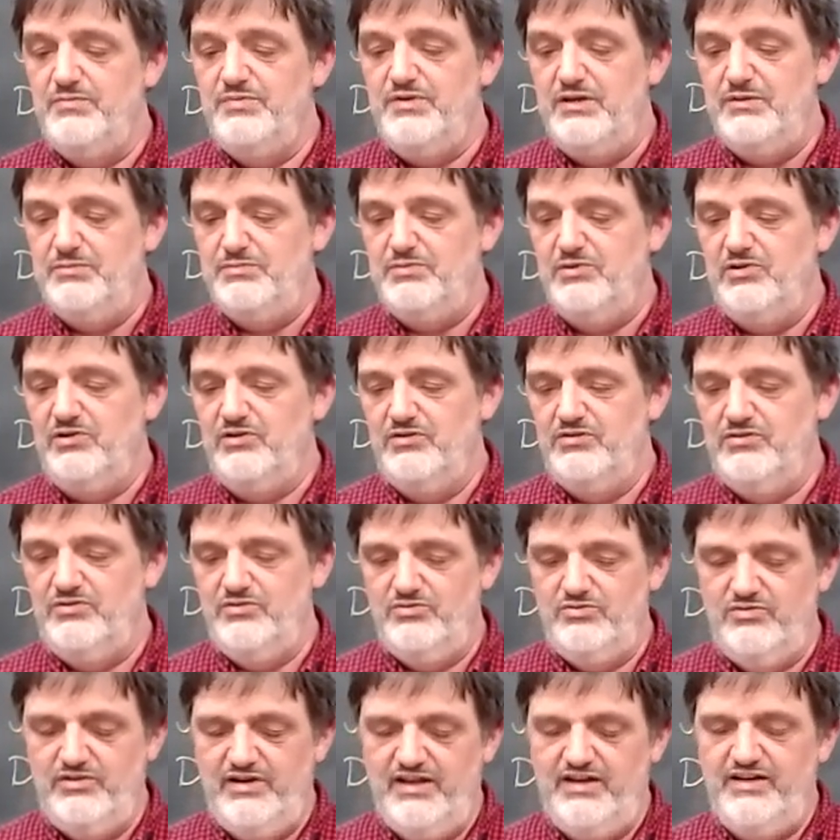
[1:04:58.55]
people
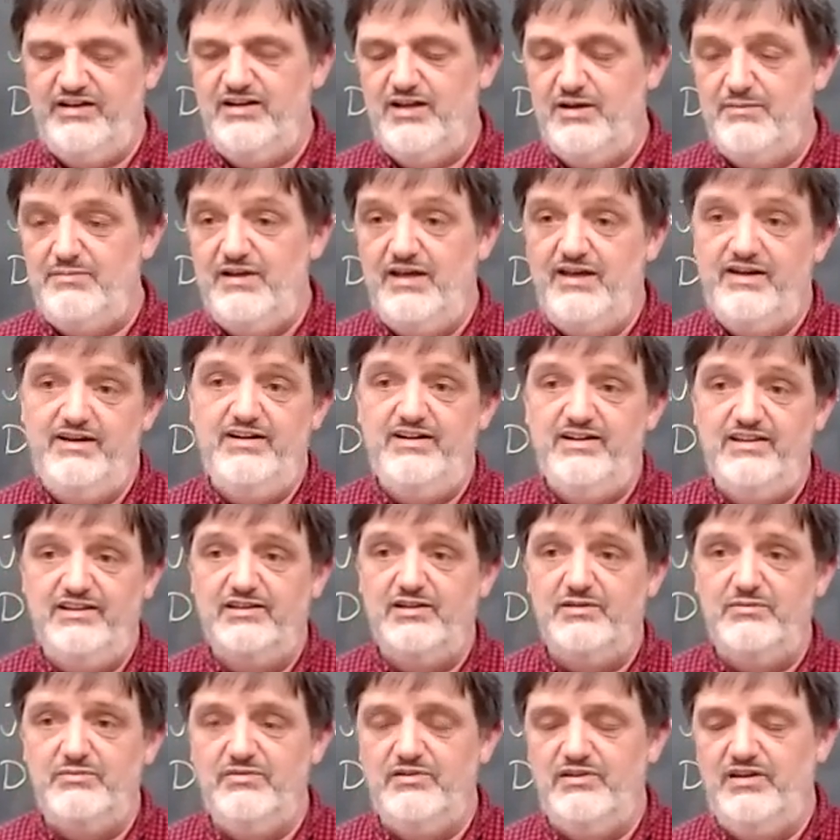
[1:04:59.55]
who ended up editing
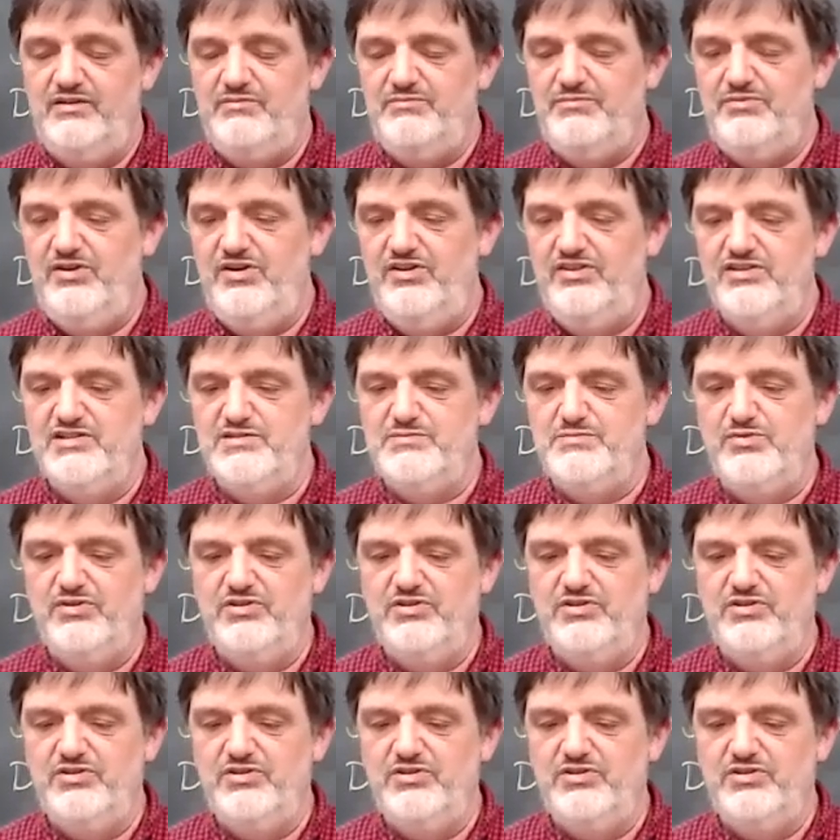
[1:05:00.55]
them and putting this